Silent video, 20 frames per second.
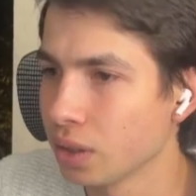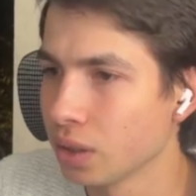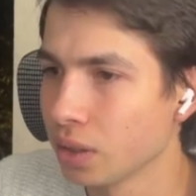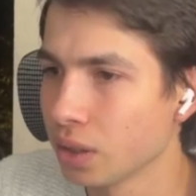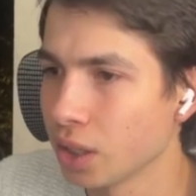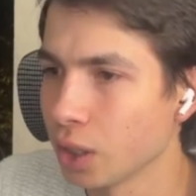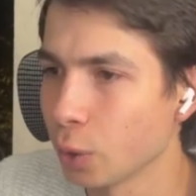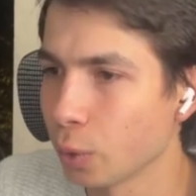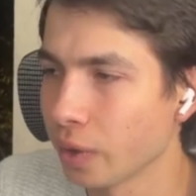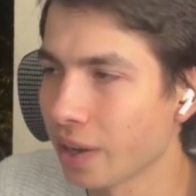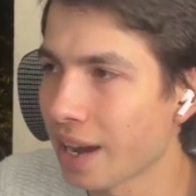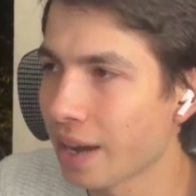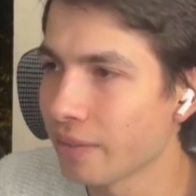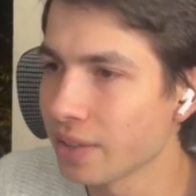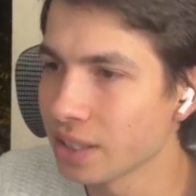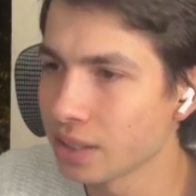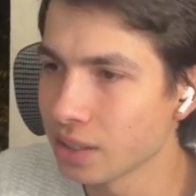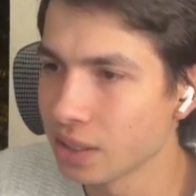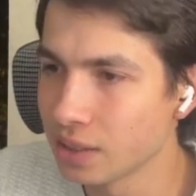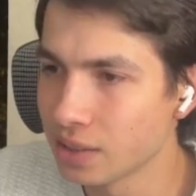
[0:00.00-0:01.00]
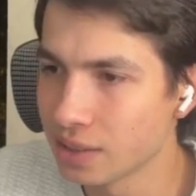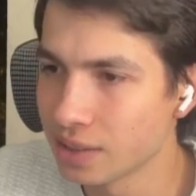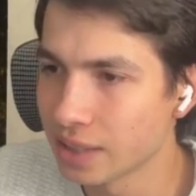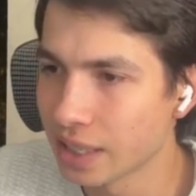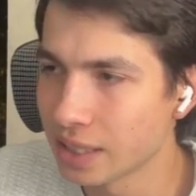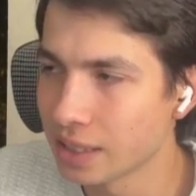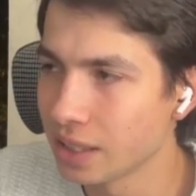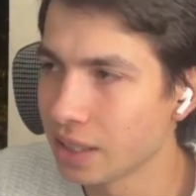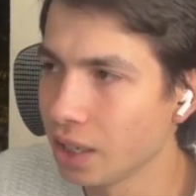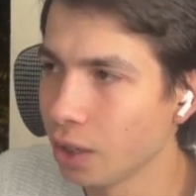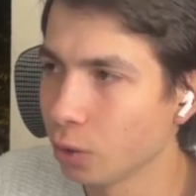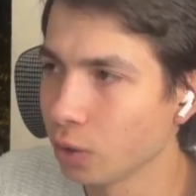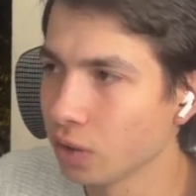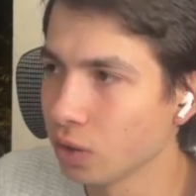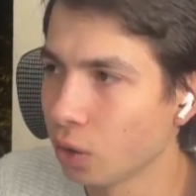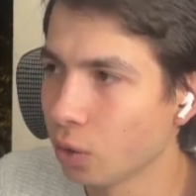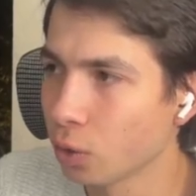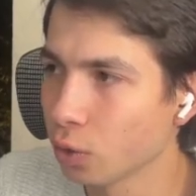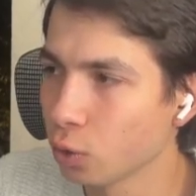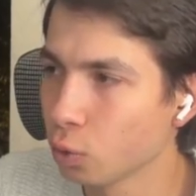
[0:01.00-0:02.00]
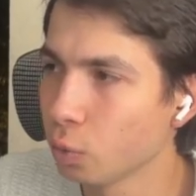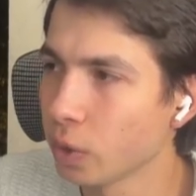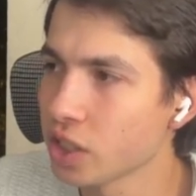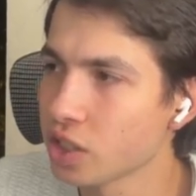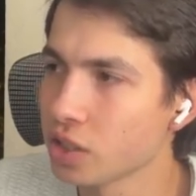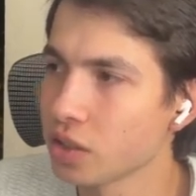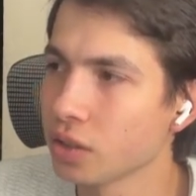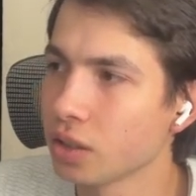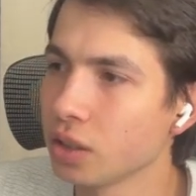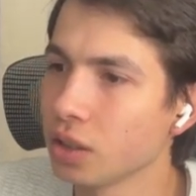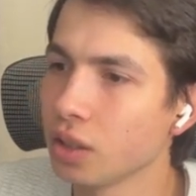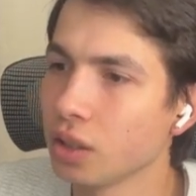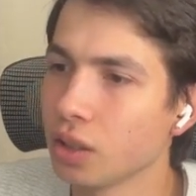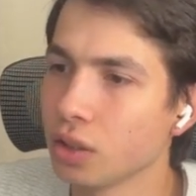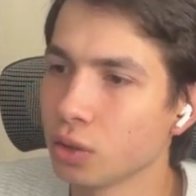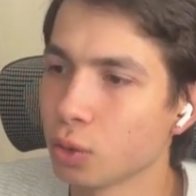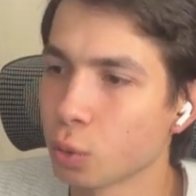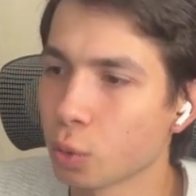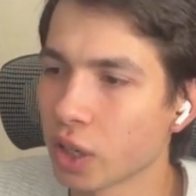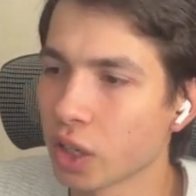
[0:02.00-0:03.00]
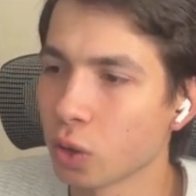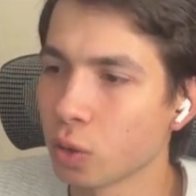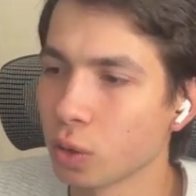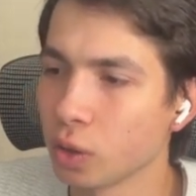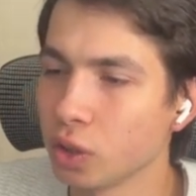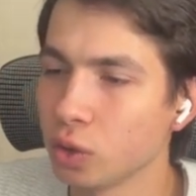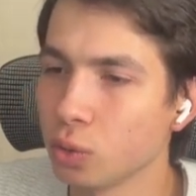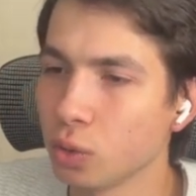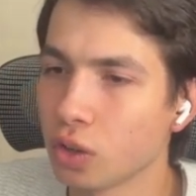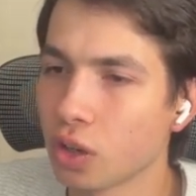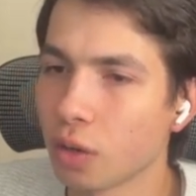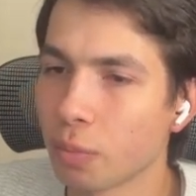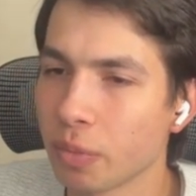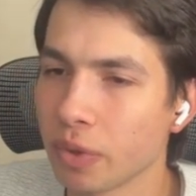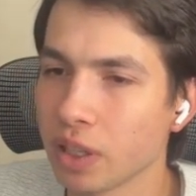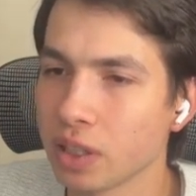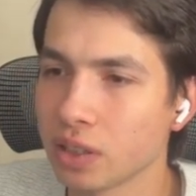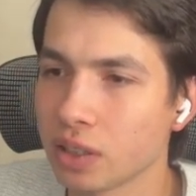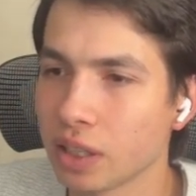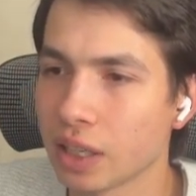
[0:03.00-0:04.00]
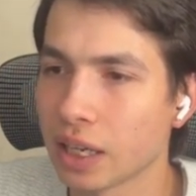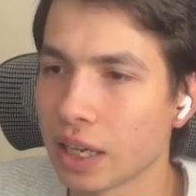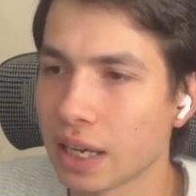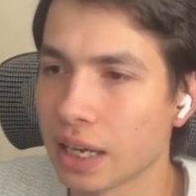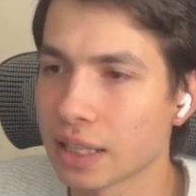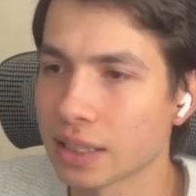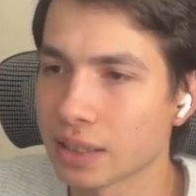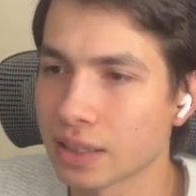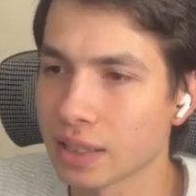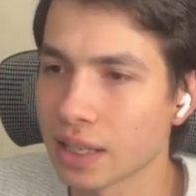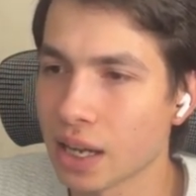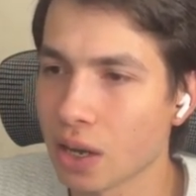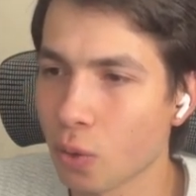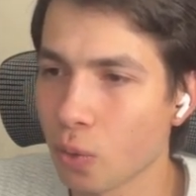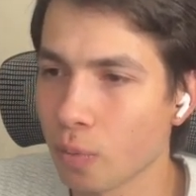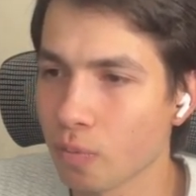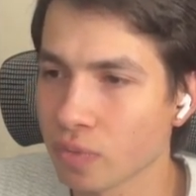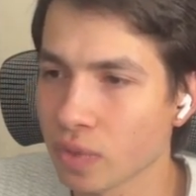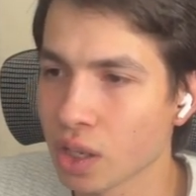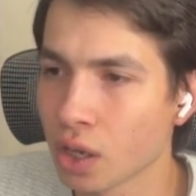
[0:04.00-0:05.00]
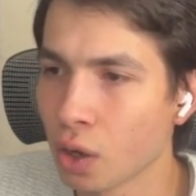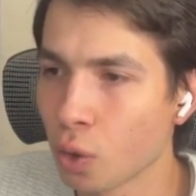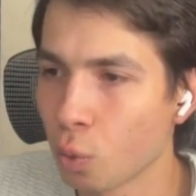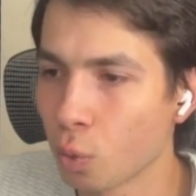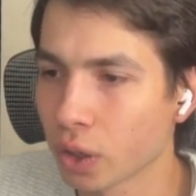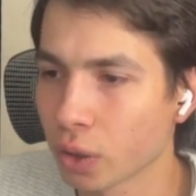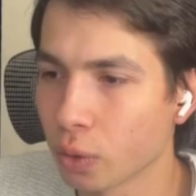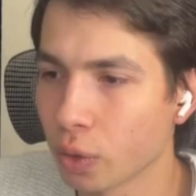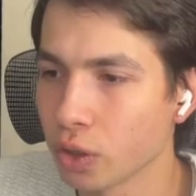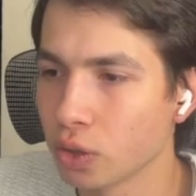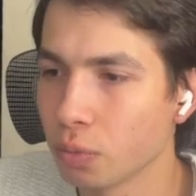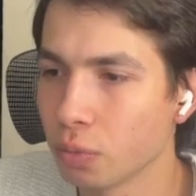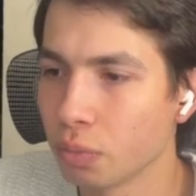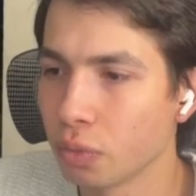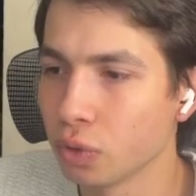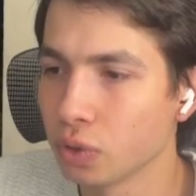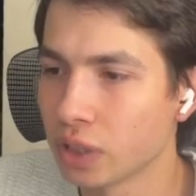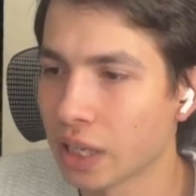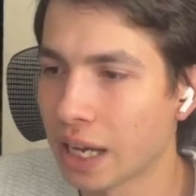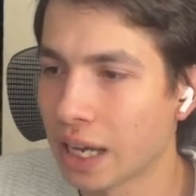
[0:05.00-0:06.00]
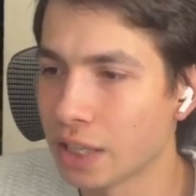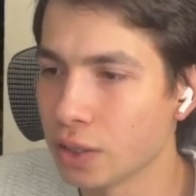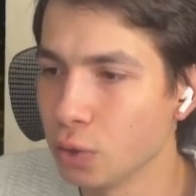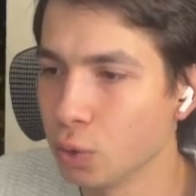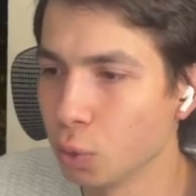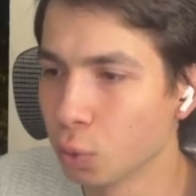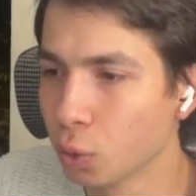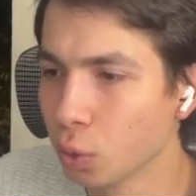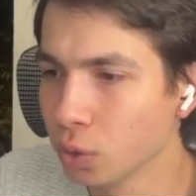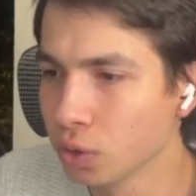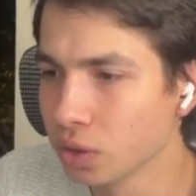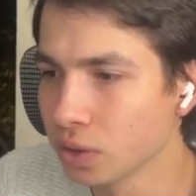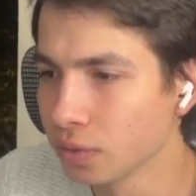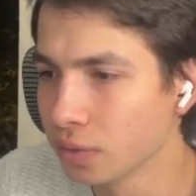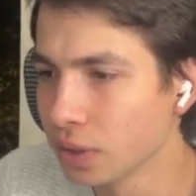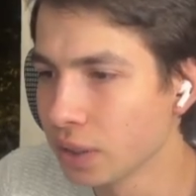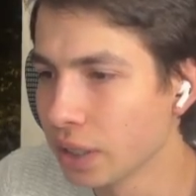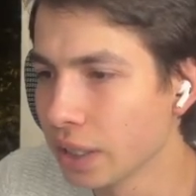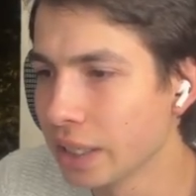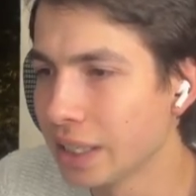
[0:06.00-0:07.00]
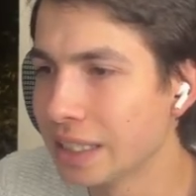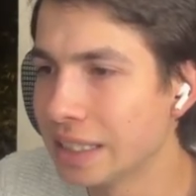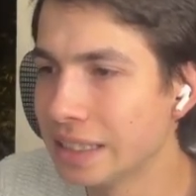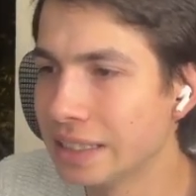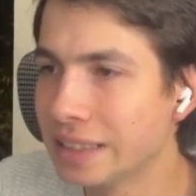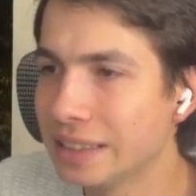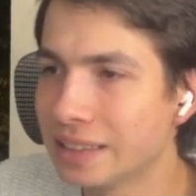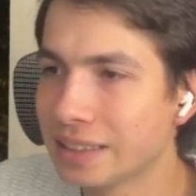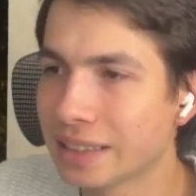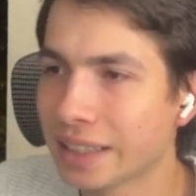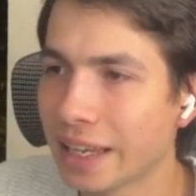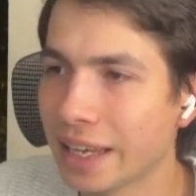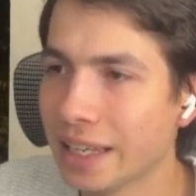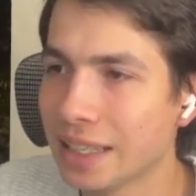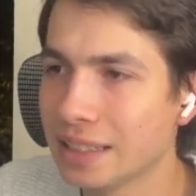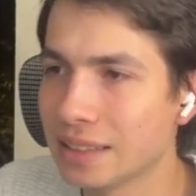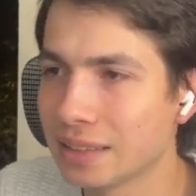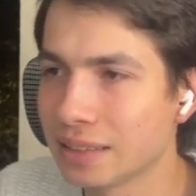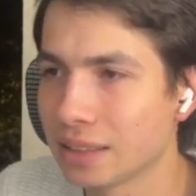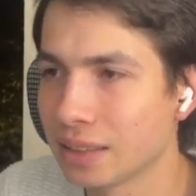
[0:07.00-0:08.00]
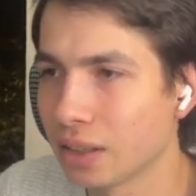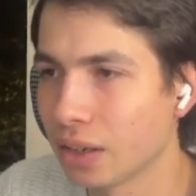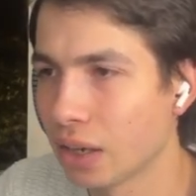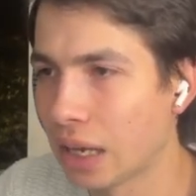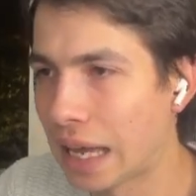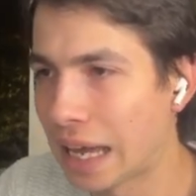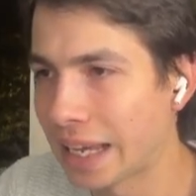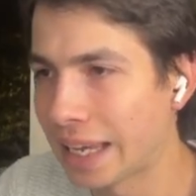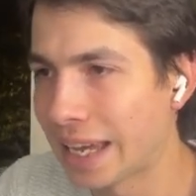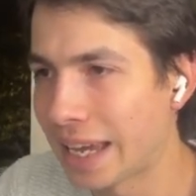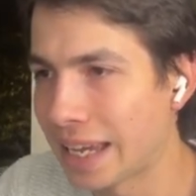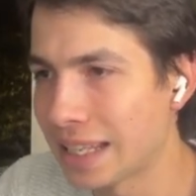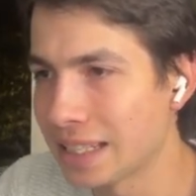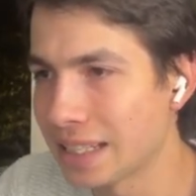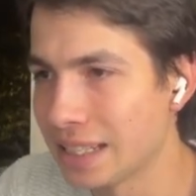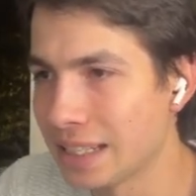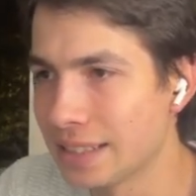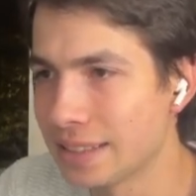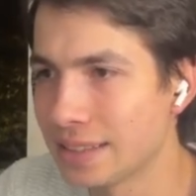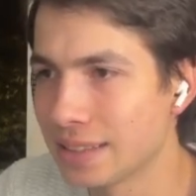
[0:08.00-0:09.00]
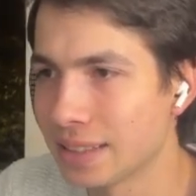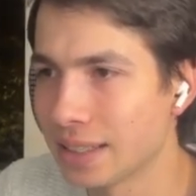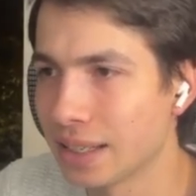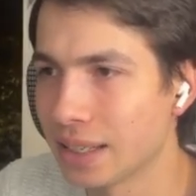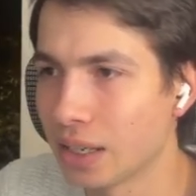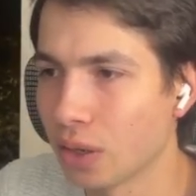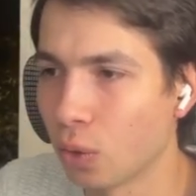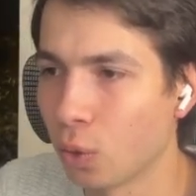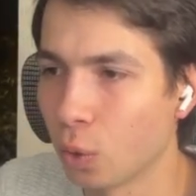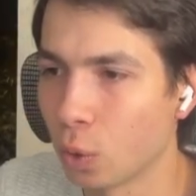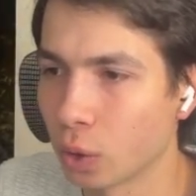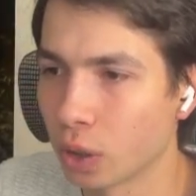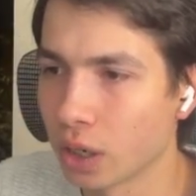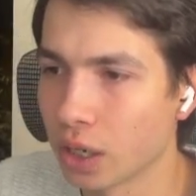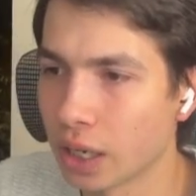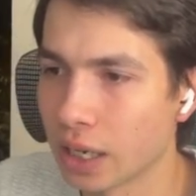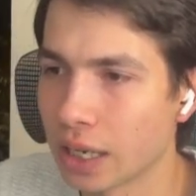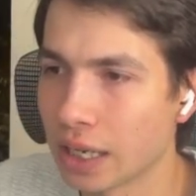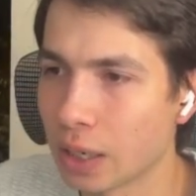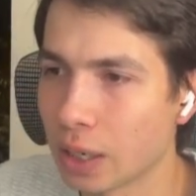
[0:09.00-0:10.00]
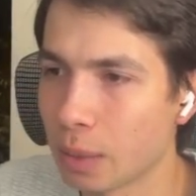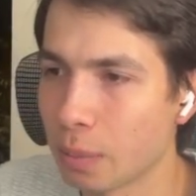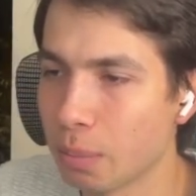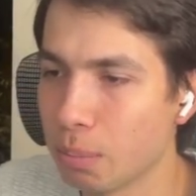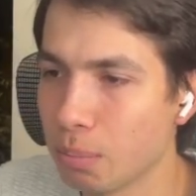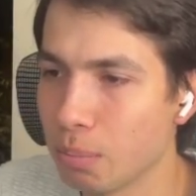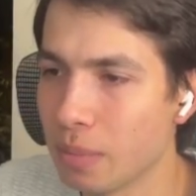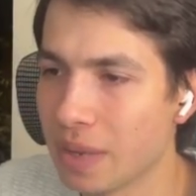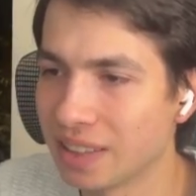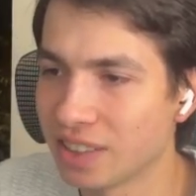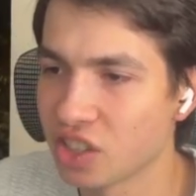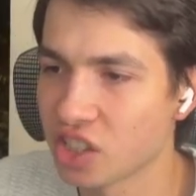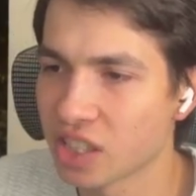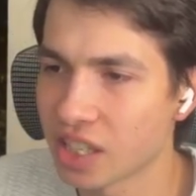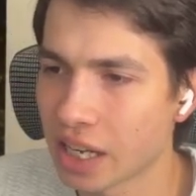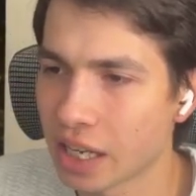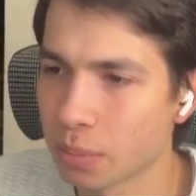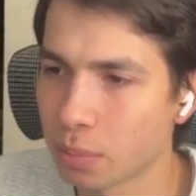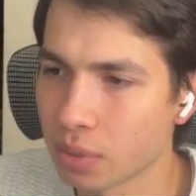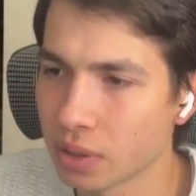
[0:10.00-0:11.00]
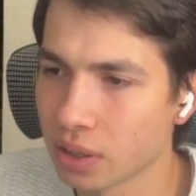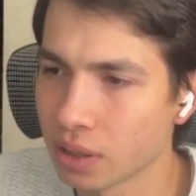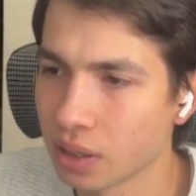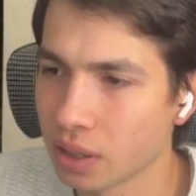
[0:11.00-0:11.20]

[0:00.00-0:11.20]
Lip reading: Here we have it. It stayed here in our switch. So we're going to copy it, and now we're going to put a new root. In this case, again, it's our message type.